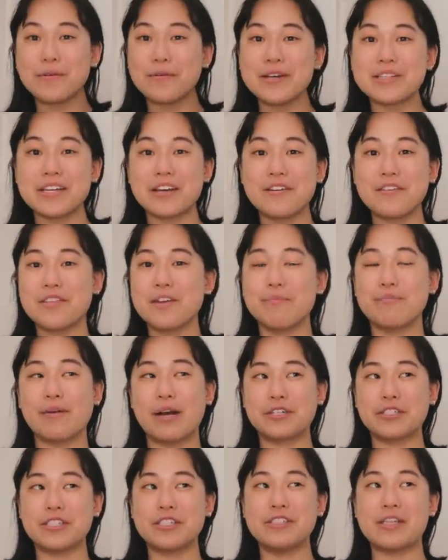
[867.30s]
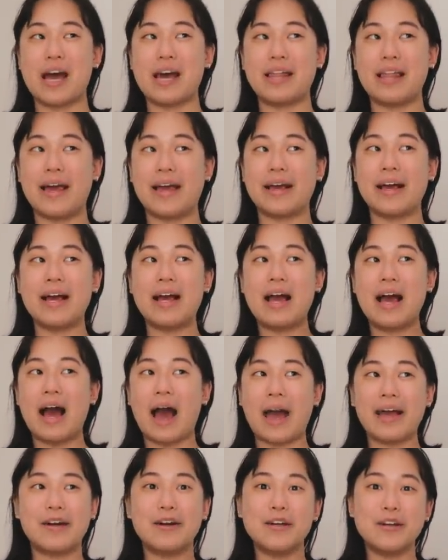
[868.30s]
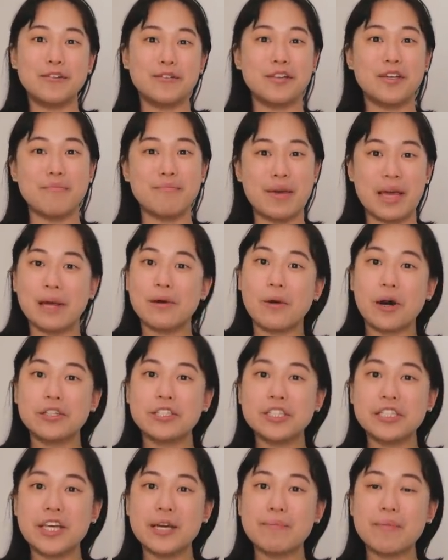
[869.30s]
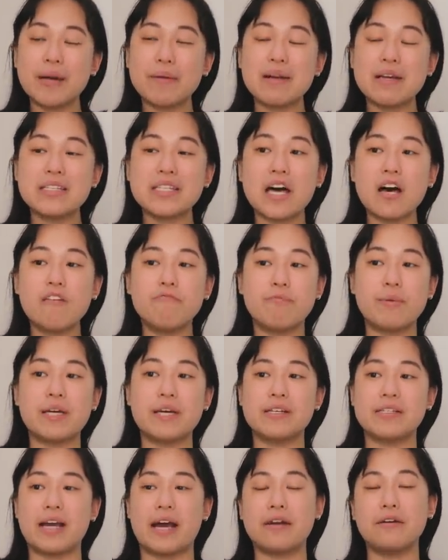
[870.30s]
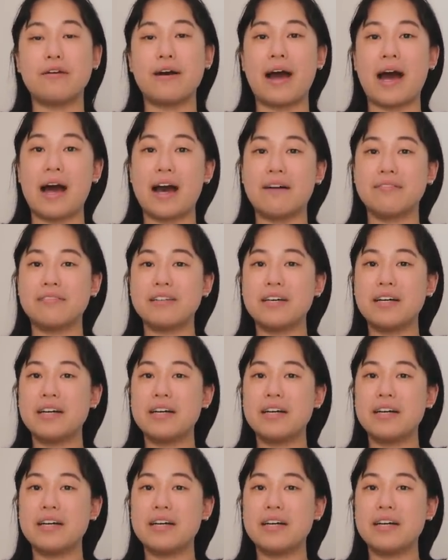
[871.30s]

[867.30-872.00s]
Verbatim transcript: always under the impression that like I couldn't really make washi tape by myself because I don't have